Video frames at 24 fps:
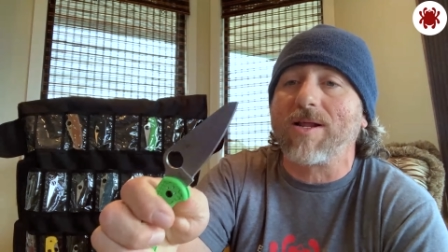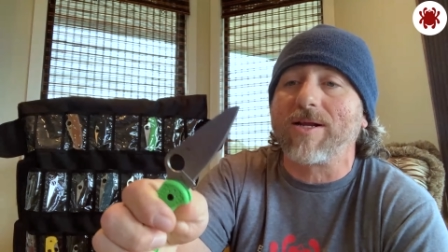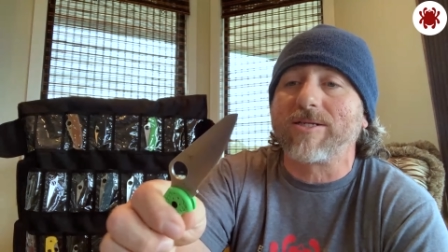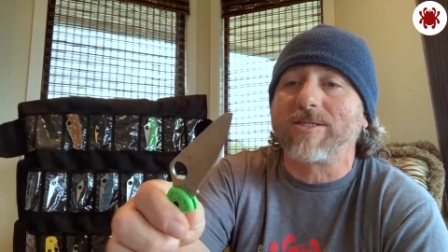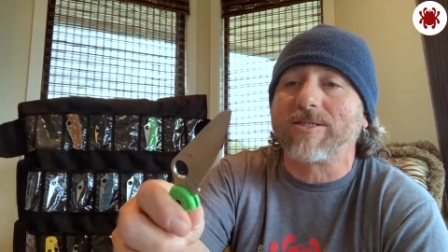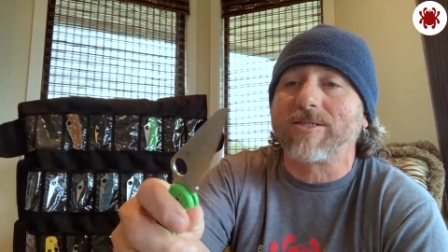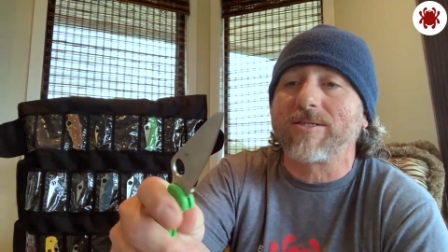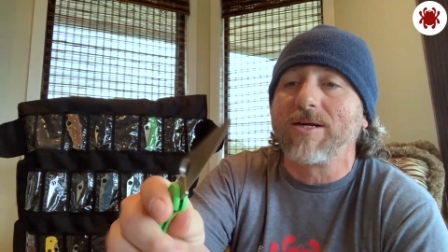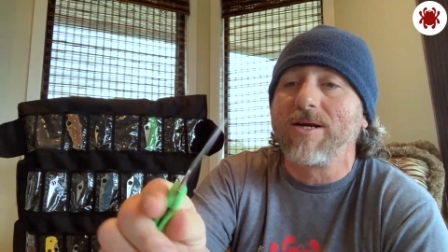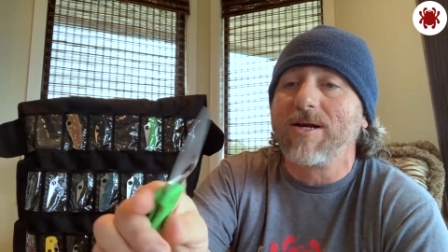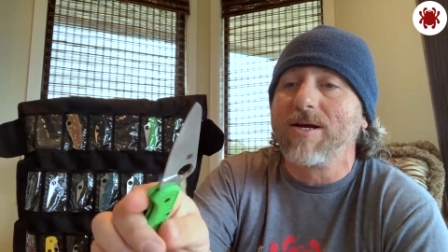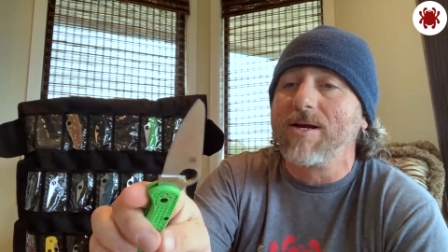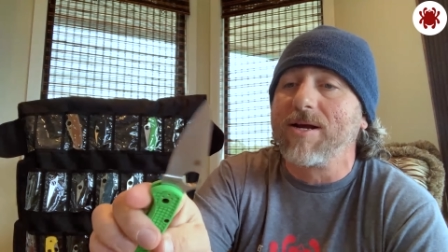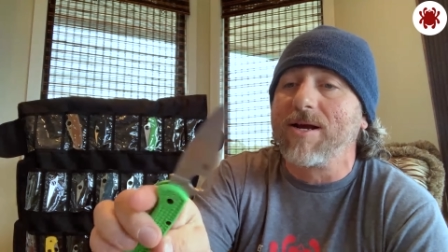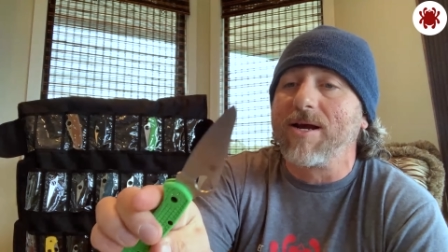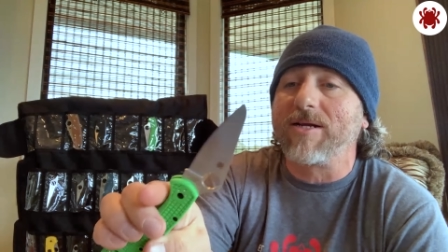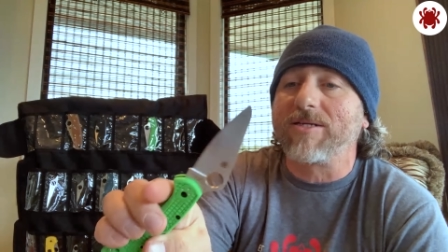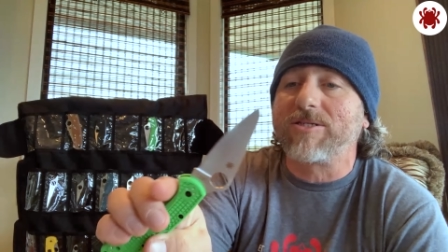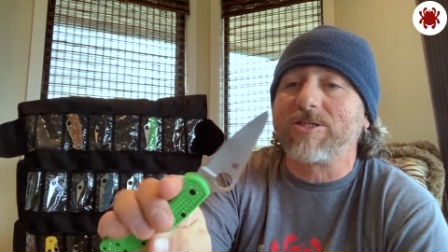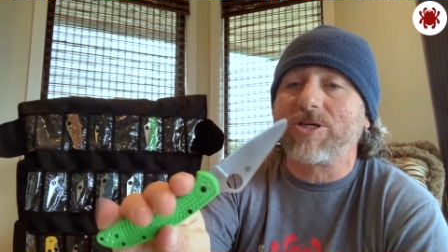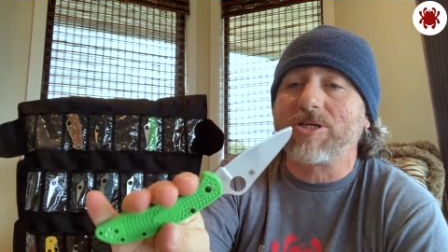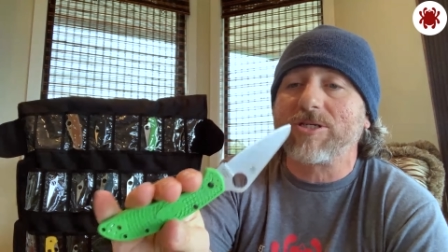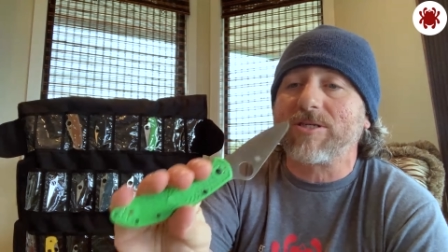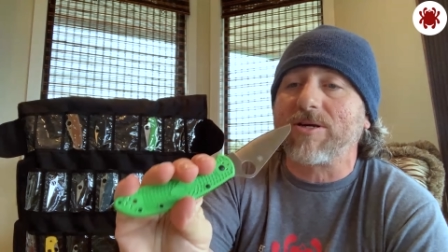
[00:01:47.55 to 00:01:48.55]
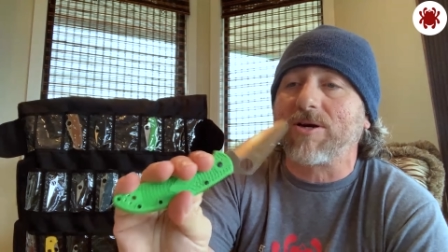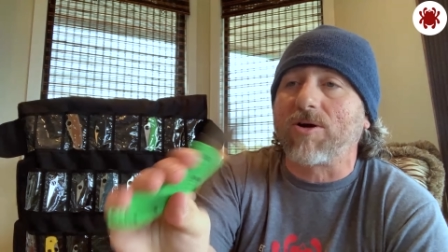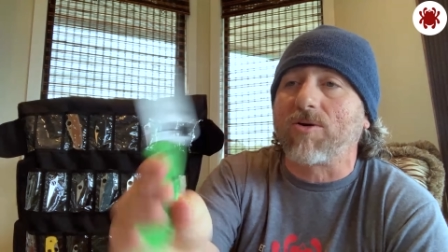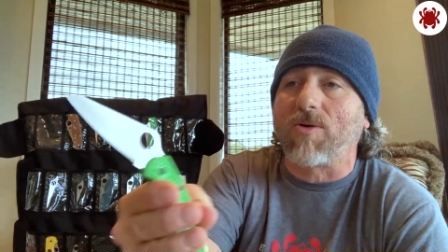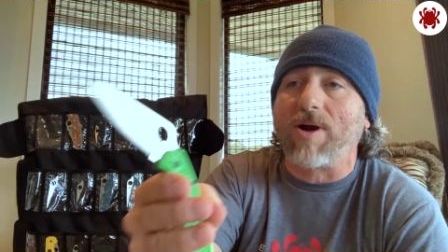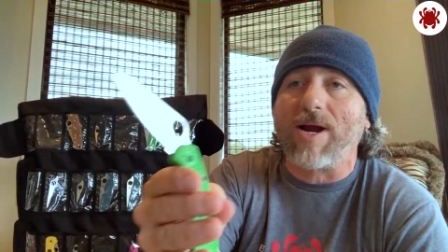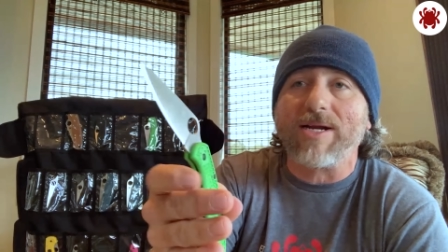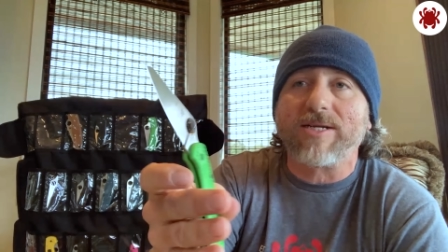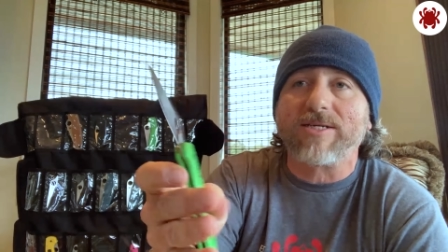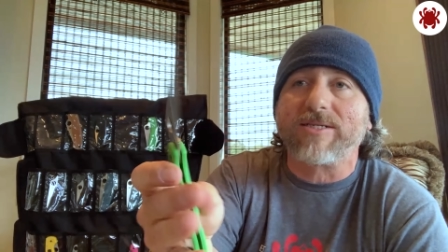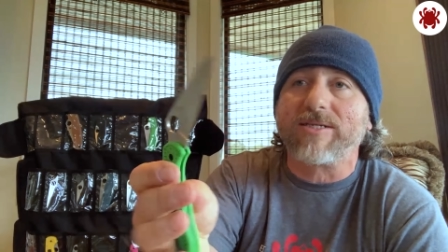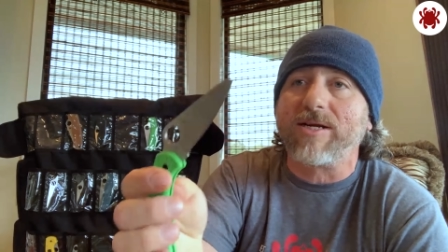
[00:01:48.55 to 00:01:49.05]
It's it's just a
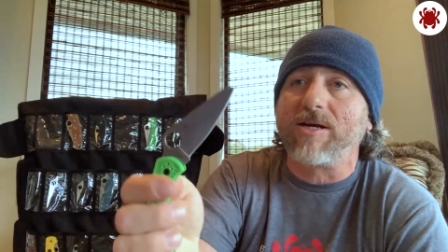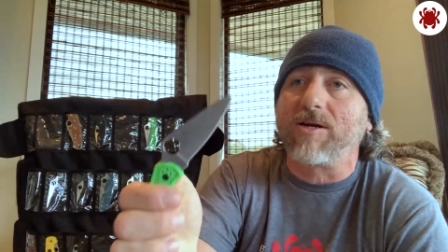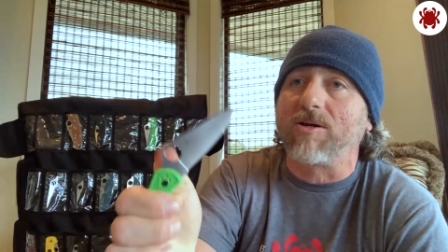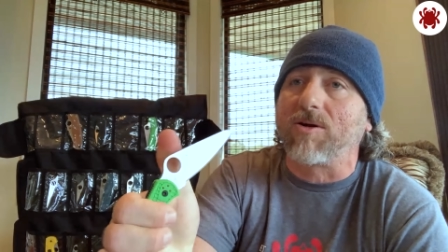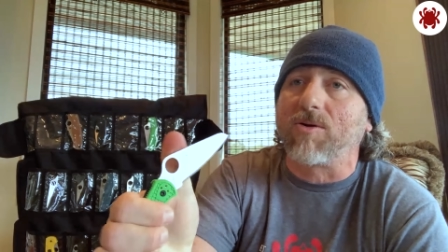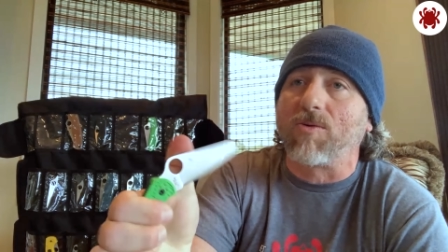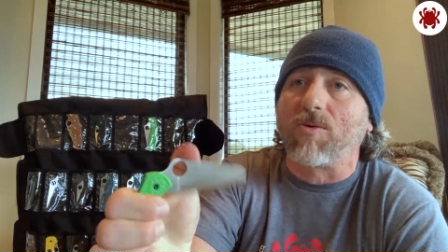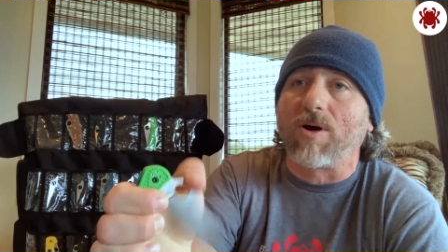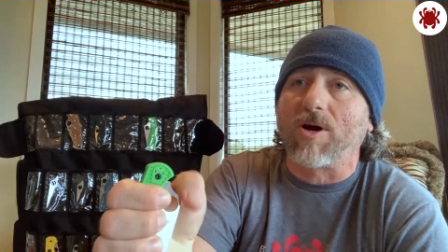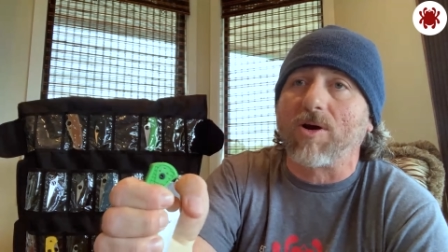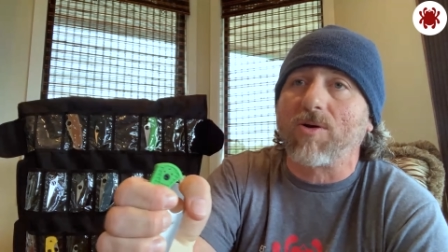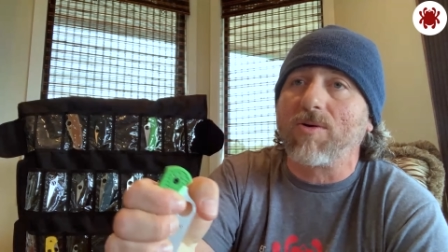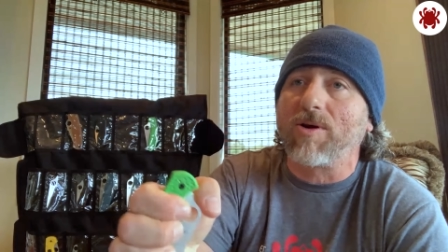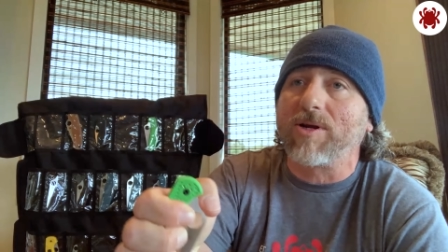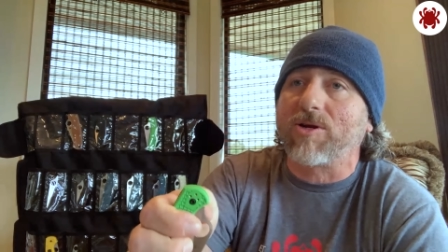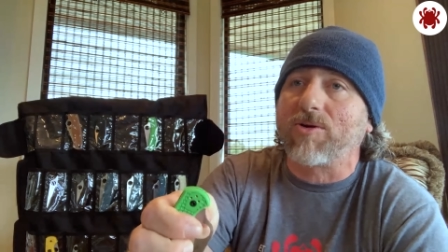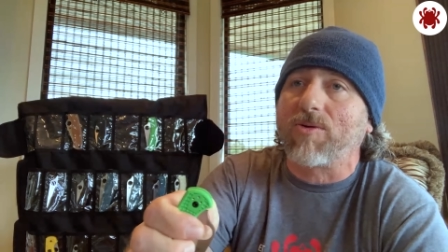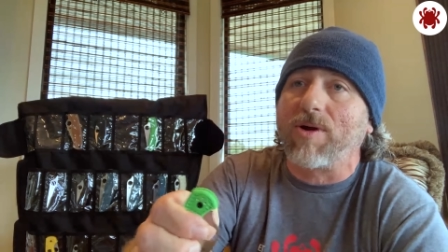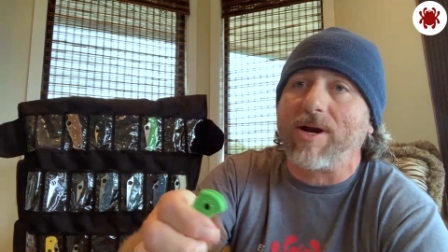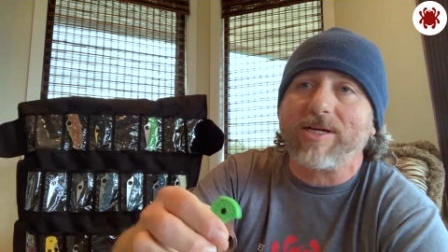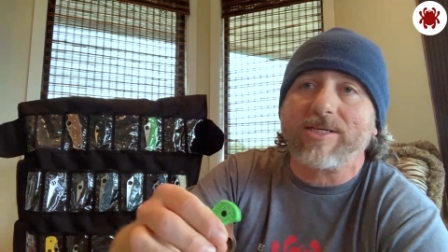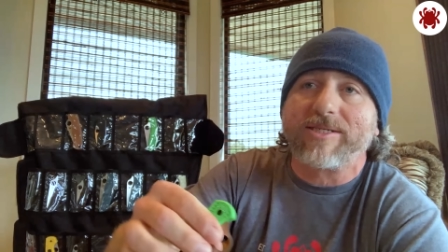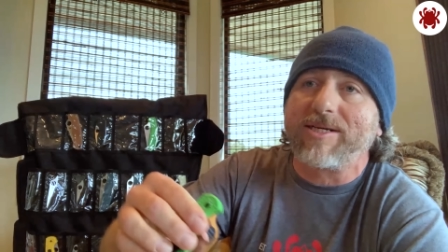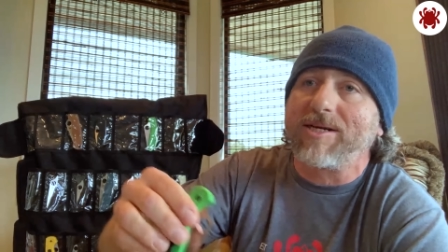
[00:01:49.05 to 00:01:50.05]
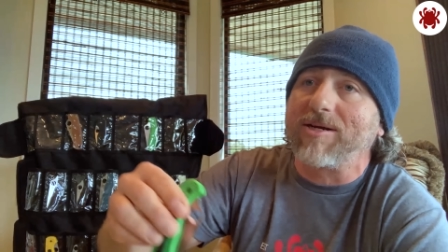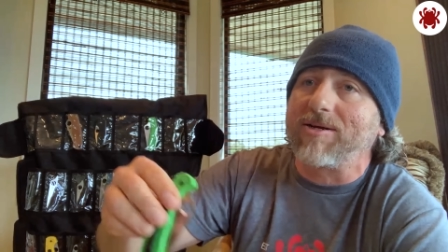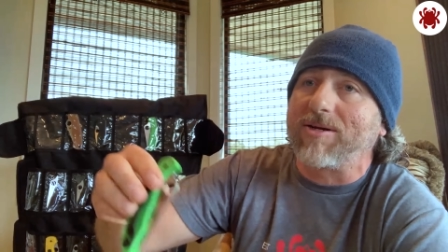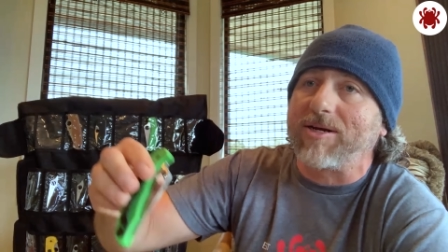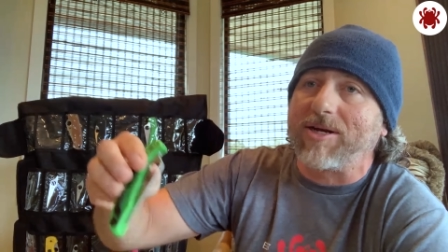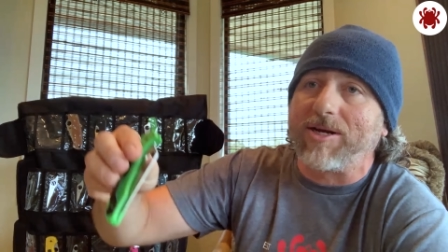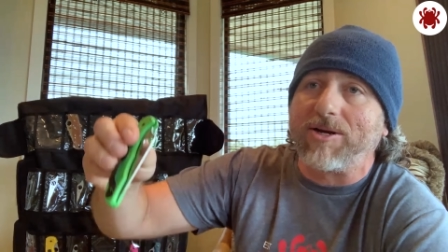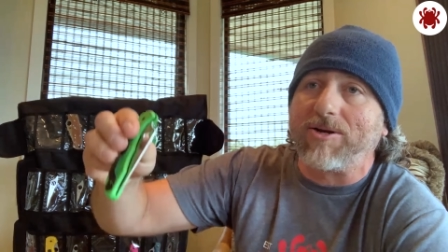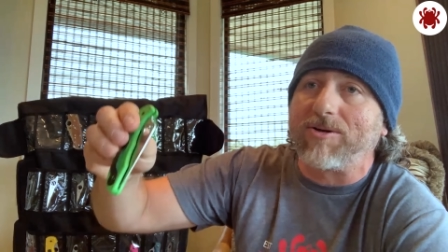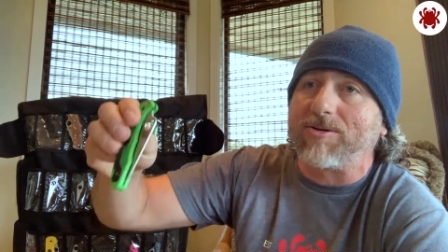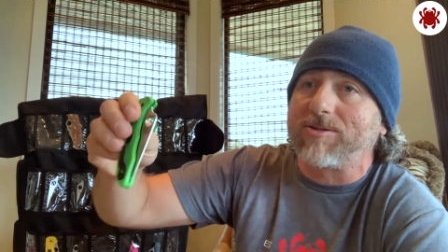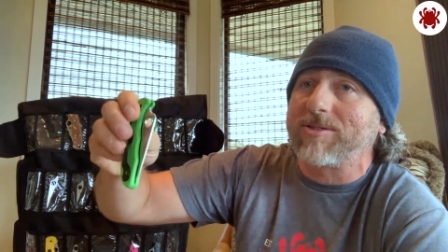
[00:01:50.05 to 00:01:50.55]
great steel to work with, great steel to
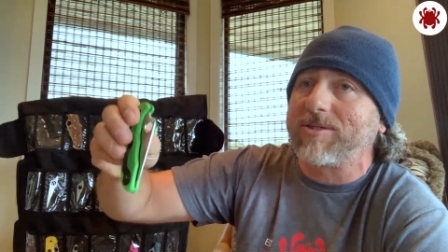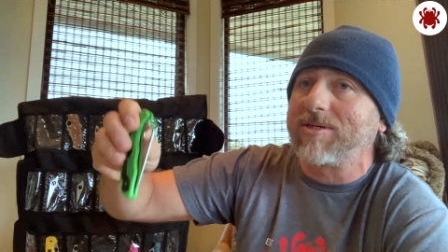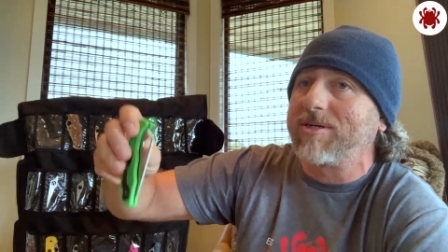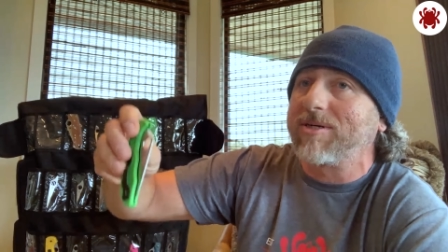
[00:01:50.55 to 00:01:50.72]
use.